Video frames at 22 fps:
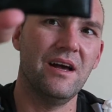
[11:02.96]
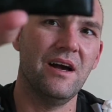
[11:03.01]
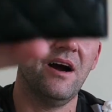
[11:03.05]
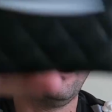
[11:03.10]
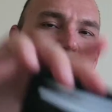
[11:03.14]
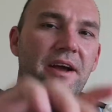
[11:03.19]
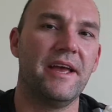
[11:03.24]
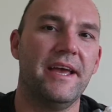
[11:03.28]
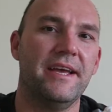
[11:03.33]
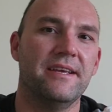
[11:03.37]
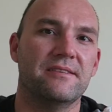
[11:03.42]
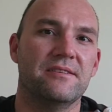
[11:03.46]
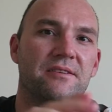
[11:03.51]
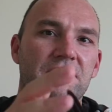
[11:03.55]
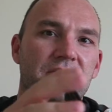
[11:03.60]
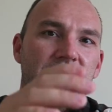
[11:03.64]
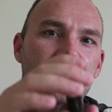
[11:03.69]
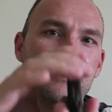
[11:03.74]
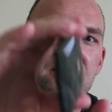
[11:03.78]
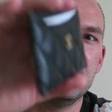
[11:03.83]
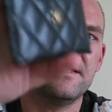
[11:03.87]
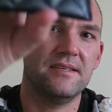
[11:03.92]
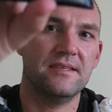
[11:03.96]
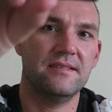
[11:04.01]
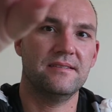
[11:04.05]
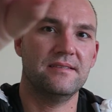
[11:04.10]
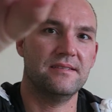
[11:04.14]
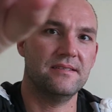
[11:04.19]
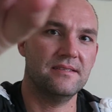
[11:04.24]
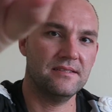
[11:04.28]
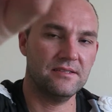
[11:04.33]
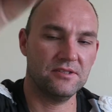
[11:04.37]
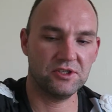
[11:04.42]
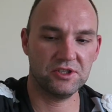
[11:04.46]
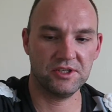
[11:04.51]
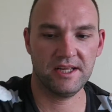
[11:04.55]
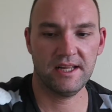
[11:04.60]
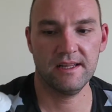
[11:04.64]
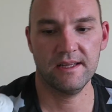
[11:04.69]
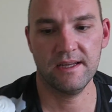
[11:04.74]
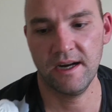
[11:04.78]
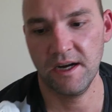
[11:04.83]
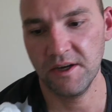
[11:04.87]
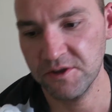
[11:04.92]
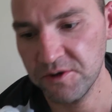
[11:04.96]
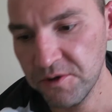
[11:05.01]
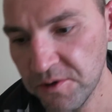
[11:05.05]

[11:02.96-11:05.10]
Okay, so this is the Chanel card